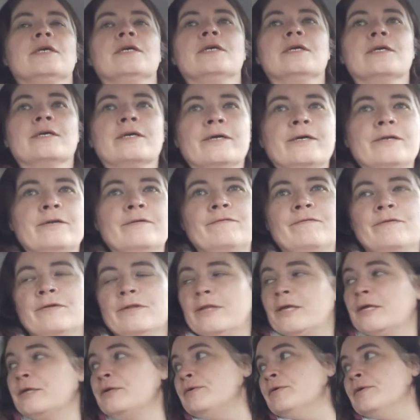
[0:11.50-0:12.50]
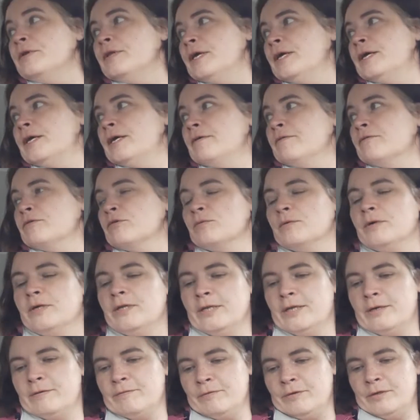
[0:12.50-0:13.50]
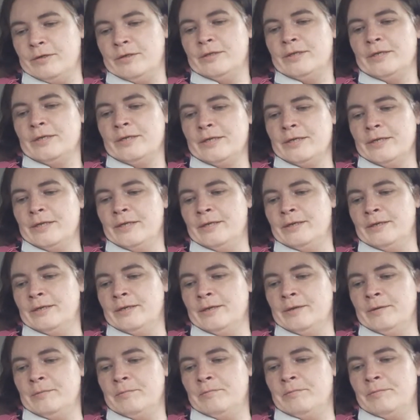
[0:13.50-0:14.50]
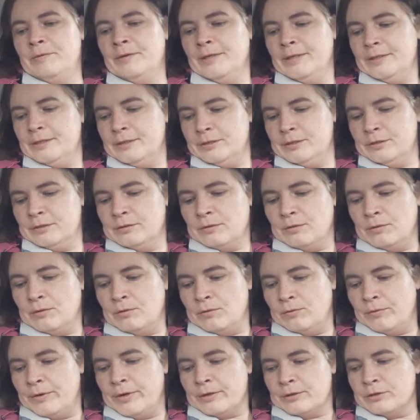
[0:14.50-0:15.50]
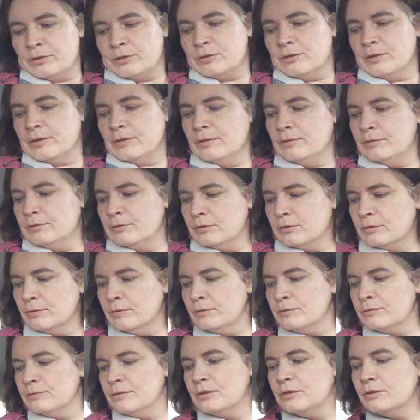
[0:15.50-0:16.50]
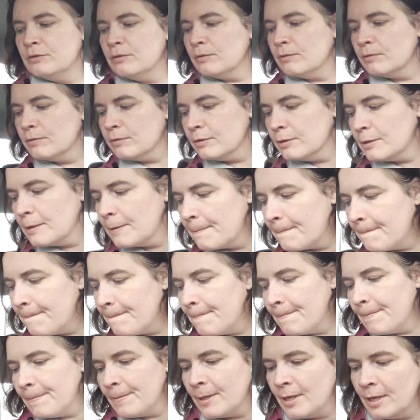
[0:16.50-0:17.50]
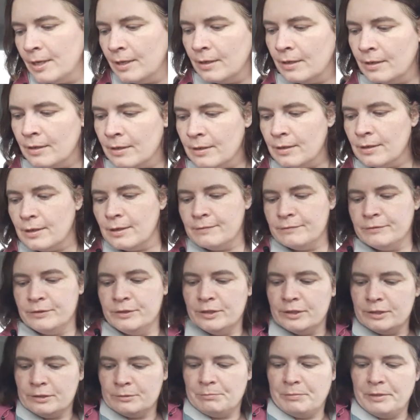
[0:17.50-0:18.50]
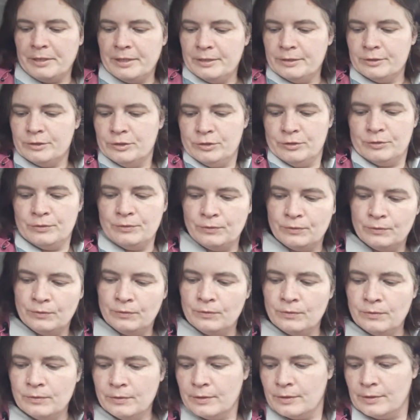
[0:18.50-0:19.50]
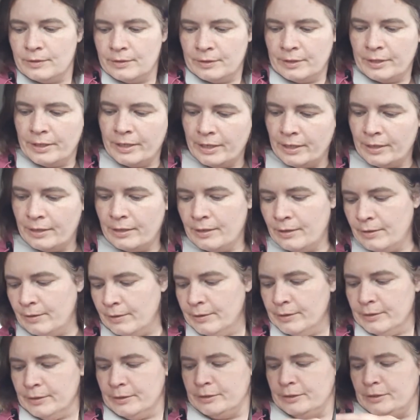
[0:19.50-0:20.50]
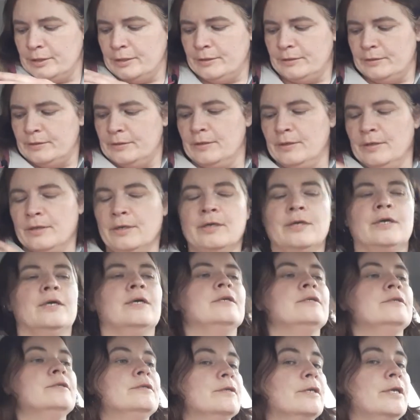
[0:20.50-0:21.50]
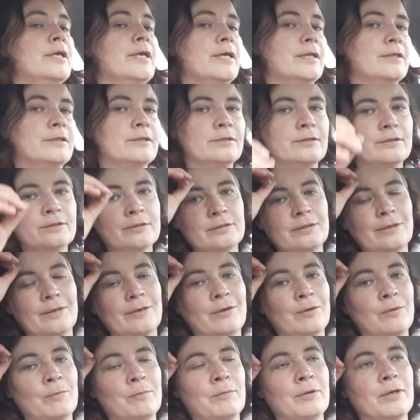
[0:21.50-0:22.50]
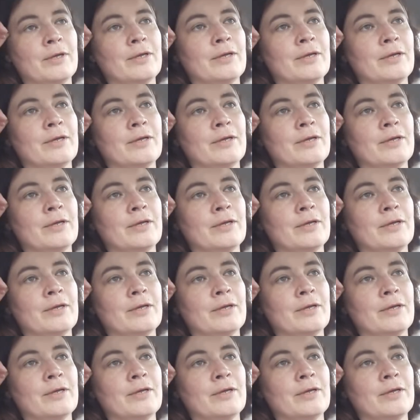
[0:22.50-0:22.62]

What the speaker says: I kind of felt like doing that after a while. I haven't done that in a bit, so we are just gonna go to the grocery store. I've just been to the garden center to get some,